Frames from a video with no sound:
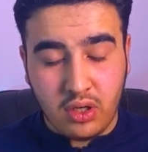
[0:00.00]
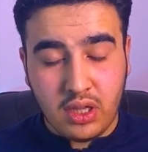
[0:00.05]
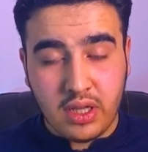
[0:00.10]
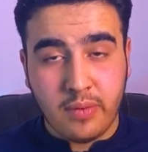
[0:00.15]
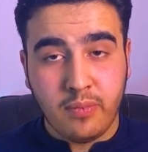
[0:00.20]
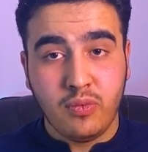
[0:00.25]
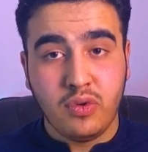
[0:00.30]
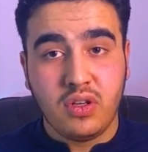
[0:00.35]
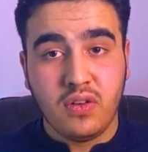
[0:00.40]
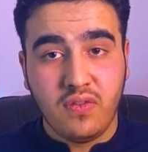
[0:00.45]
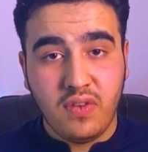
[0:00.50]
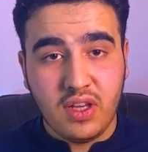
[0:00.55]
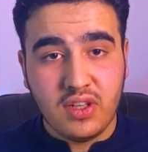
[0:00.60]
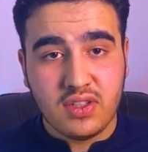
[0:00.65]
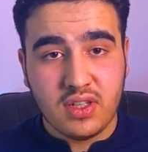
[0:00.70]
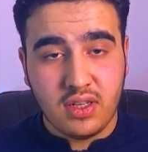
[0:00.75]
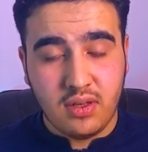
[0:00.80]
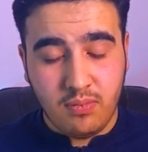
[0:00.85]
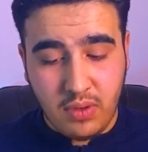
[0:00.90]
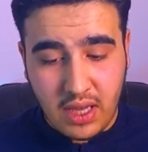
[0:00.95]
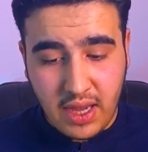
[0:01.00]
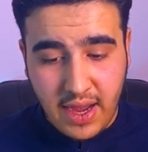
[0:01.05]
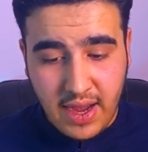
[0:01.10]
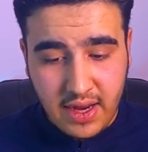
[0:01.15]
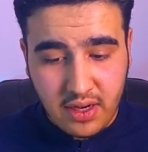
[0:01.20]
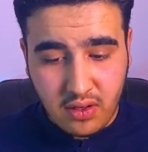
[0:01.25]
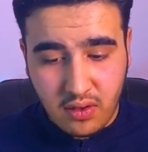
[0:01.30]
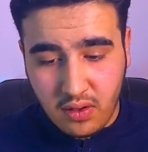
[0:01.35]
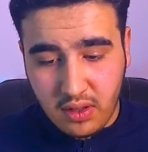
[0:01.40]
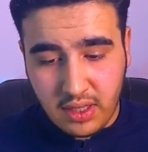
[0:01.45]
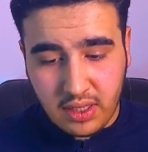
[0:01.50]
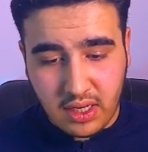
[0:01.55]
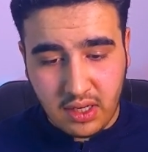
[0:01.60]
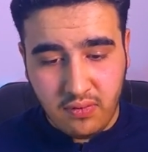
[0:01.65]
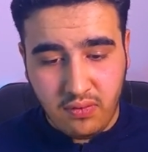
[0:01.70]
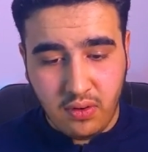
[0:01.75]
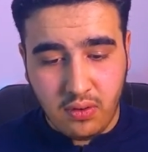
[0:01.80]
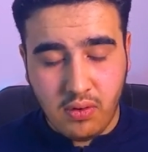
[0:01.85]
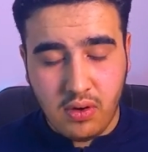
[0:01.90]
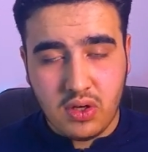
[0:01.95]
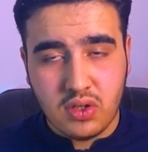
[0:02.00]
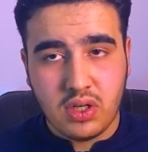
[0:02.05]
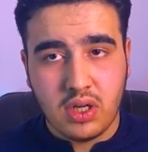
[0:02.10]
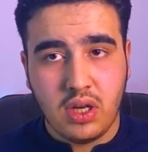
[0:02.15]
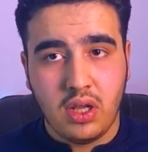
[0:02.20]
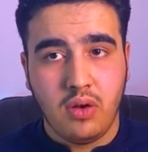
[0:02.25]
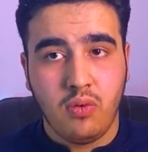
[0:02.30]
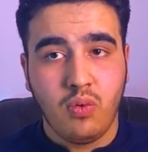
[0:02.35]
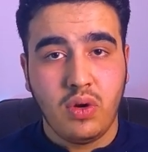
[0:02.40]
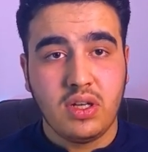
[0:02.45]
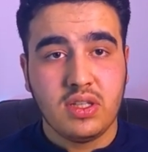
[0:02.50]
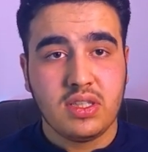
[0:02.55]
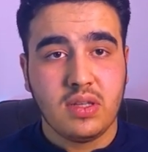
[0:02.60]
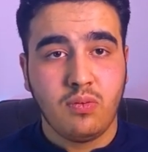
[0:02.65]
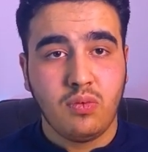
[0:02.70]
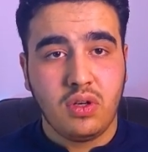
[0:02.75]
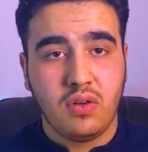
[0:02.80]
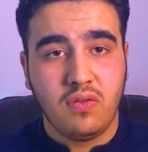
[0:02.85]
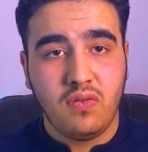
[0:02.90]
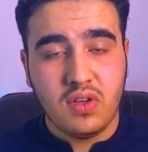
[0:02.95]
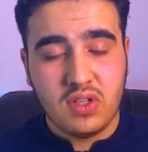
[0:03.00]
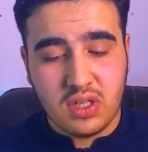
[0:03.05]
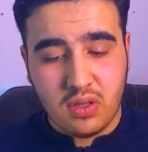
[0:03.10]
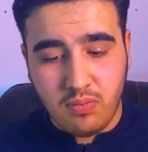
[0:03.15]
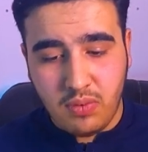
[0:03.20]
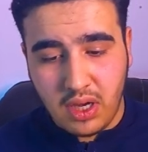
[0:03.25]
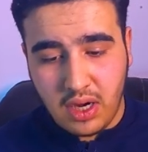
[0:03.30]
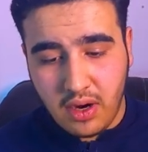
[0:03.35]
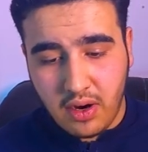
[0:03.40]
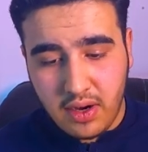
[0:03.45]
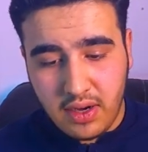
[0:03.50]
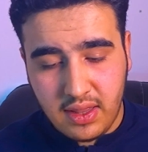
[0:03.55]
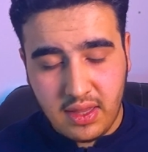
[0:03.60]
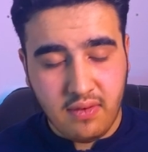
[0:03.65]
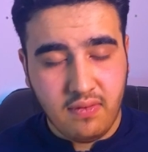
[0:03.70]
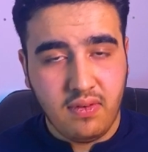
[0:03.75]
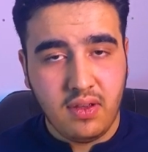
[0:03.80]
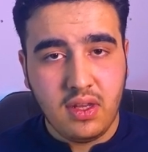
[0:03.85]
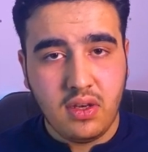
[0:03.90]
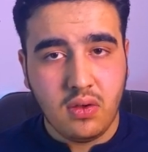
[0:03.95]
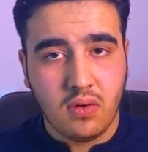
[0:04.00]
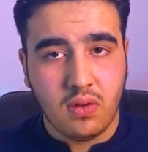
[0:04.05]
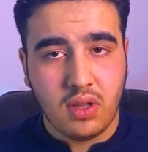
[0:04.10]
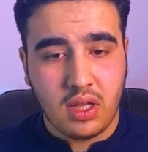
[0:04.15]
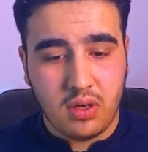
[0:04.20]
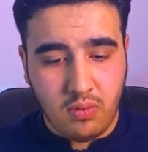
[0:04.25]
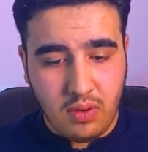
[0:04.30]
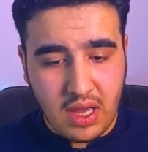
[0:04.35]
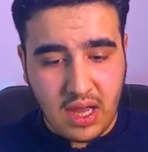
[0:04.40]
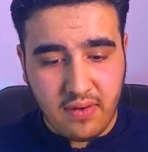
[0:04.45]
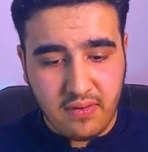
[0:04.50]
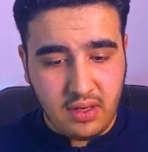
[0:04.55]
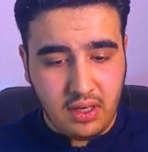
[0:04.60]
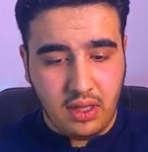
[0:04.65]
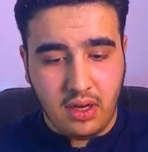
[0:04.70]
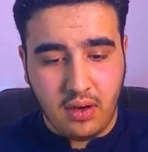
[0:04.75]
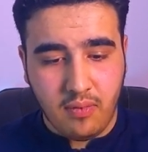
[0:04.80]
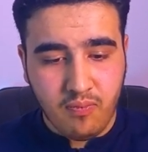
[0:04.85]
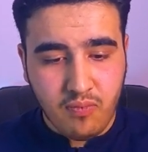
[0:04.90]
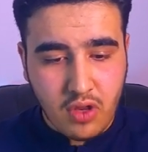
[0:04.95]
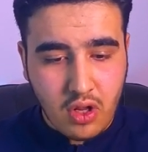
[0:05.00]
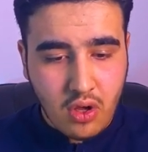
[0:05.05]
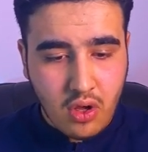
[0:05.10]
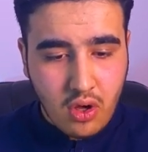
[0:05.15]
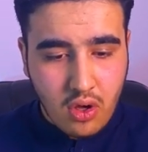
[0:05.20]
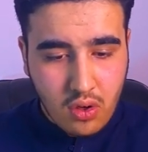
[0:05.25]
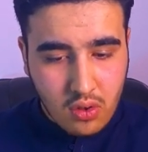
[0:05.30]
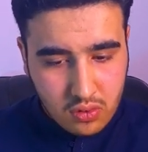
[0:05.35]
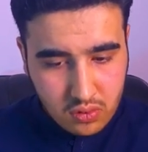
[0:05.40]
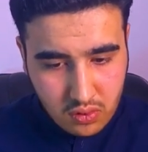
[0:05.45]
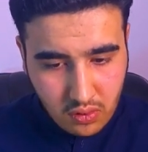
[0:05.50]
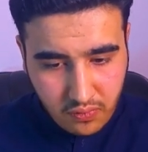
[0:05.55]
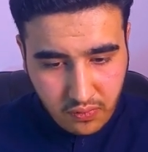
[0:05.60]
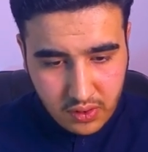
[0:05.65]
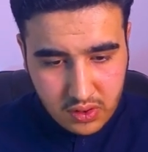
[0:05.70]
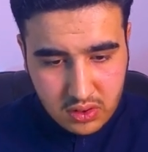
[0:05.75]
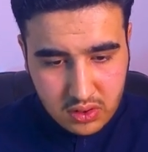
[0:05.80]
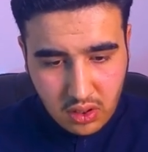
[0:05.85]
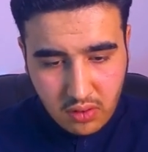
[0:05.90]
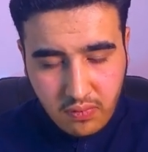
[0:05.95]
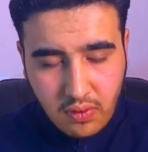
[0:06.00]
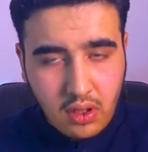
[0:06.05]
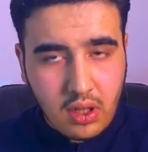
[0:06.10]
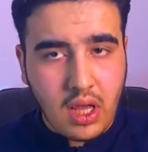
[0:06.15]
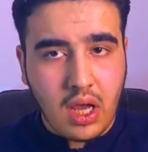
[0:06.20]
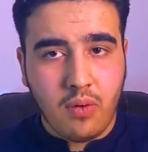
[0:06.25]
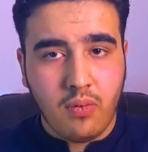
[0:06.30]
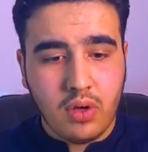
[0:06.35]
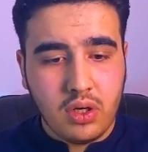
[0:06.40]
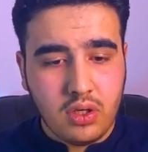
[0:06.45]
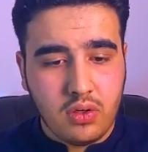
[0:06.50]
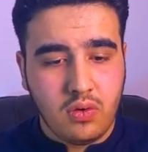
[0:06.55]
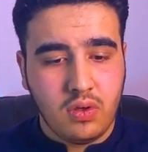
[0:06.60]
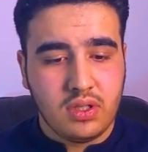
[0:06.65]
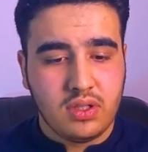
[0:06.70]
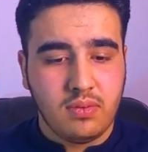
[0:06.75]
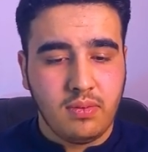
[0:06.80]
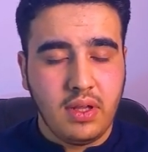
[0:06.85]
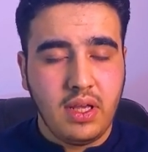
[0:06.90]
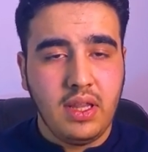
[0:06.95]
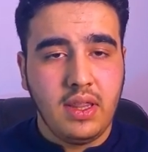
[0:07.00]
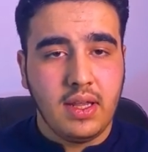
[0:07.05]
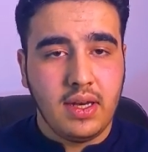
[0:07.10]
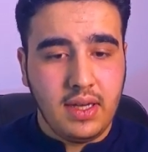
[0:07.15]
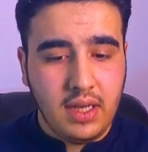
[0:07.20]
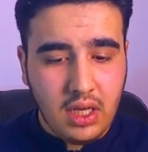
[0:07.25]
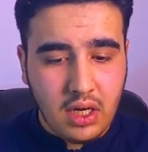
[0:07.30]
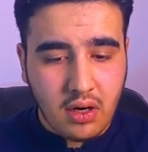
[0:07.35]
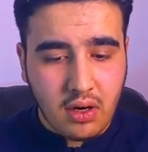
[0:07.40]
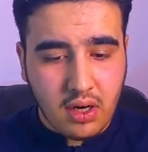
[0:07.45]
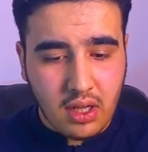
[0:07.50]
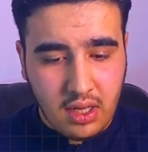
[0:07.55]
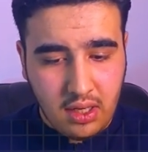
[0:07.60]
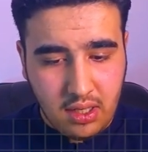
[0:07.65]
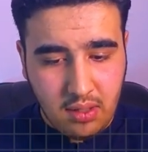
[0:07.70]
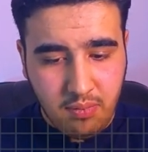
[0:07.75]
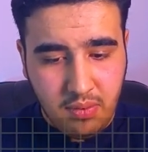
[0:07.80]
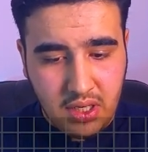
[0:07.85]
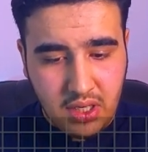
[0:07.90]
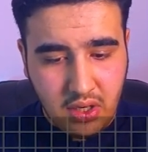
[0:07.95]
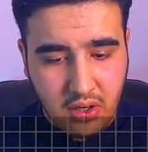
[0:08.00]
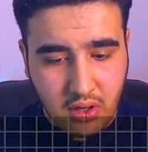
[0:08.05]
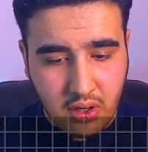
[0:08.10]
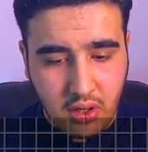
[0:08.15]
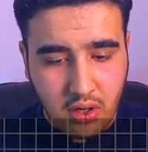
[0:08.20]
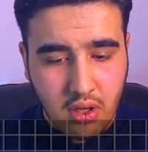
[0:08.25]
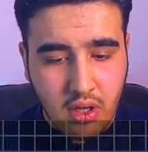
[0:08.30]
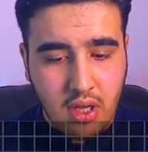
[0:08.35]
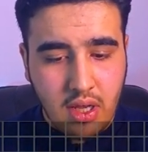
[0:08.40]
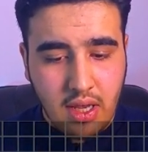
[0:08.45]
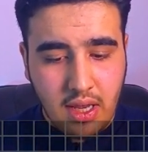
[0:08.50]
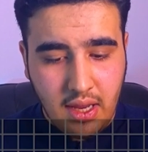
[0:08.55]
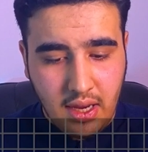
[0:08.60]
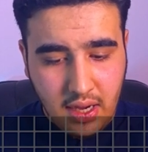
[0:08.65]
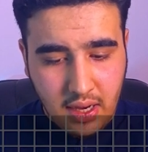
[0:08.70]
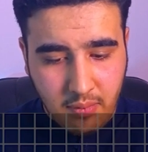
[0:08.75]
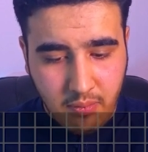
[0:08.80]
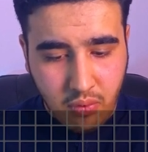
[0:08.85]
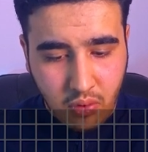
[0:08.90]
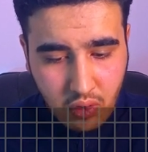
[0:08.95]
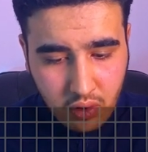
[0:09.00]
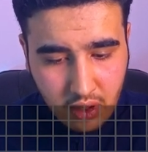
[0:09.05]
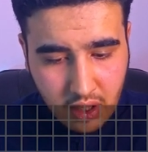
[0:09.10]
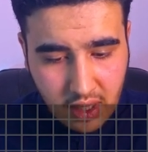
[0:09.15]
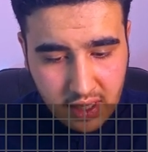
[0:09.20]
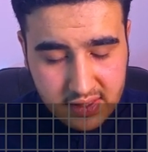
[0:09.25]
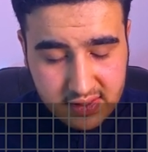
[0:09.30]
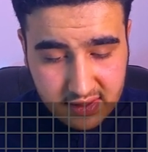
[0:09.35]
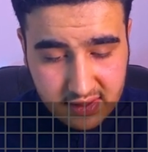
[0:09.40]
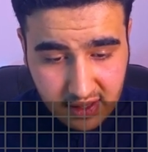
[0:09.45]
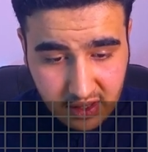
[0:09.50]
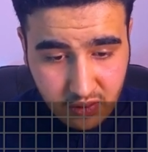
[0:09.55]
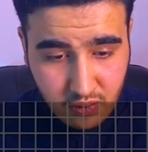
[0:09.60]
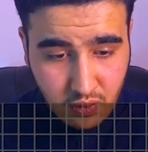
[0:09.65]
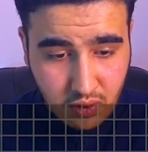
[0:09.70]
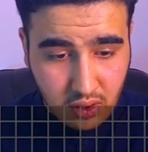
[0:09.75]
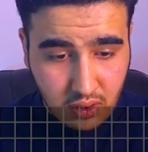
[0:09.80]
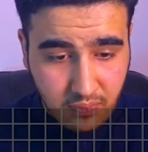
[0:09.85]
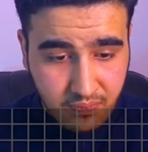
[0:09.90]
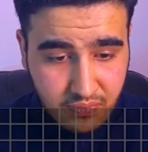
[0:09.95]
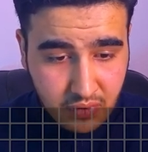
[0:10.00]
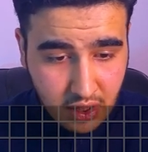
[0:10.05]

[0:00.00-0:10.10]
motivation behind all the configuration, and what is the motivation behind the video that we have in here? So first of all, I wanted to explain the DR and the BDR in a broadcast network.